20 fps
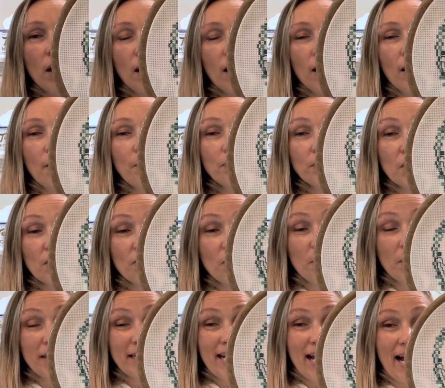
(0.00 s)

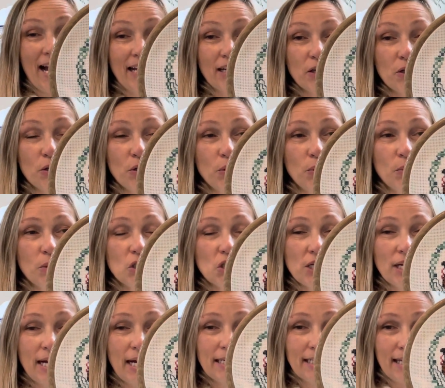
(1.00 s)
my nan, who,
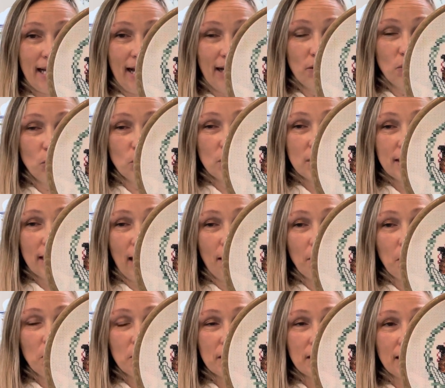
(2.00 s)
she had a cat called Sam.
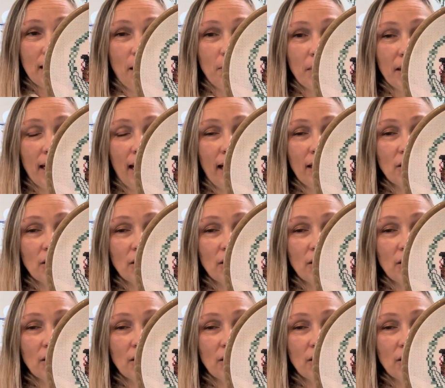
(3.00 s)
It was a tabby cat.